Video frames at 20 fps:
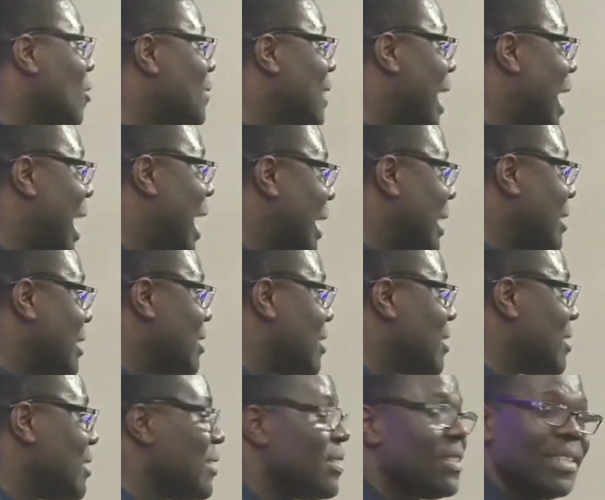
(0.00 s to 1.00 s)
The lust of
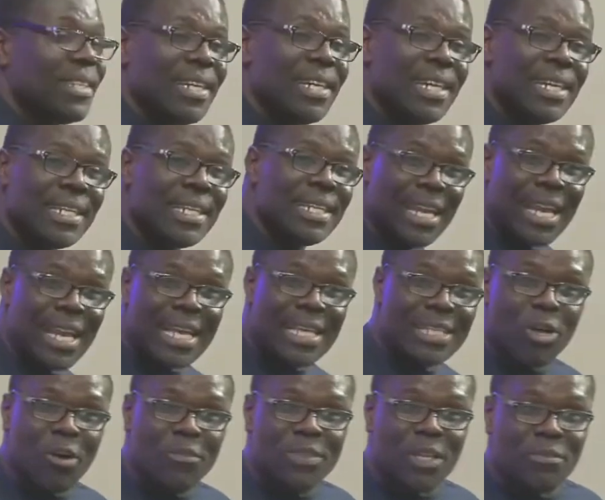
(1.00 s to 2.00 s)
the eyes,
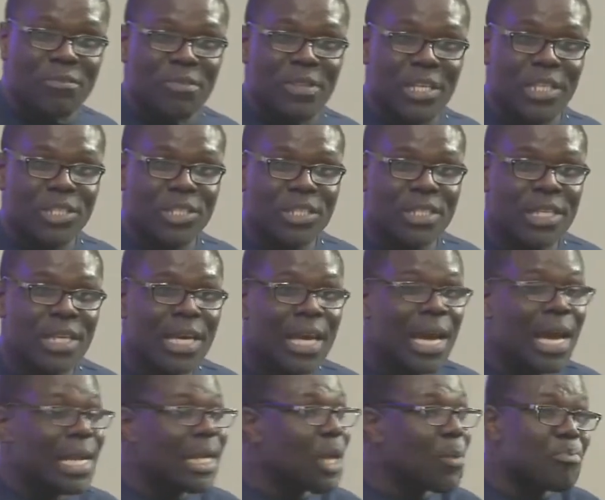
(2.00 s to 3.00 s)
the lust of the
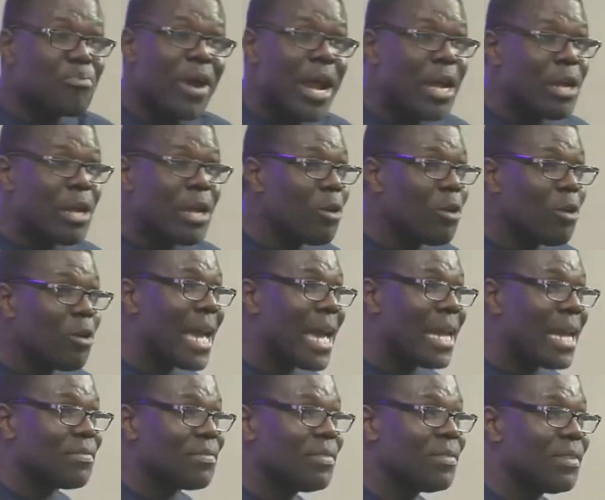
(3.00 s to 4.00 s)
flesh, and the
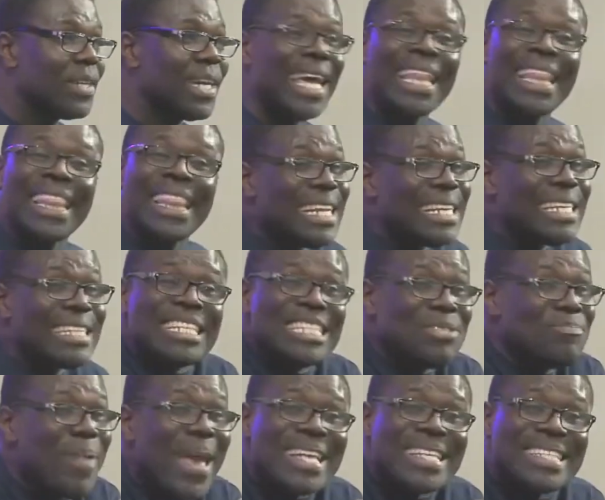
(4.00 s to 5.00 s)
pride of life.
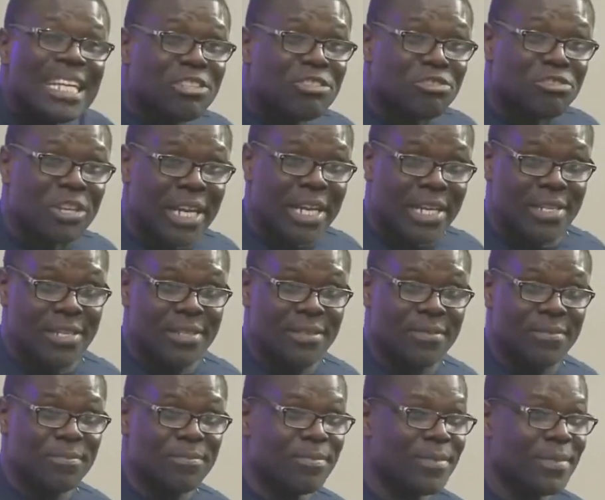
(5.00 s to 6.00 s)
That is his basic trick.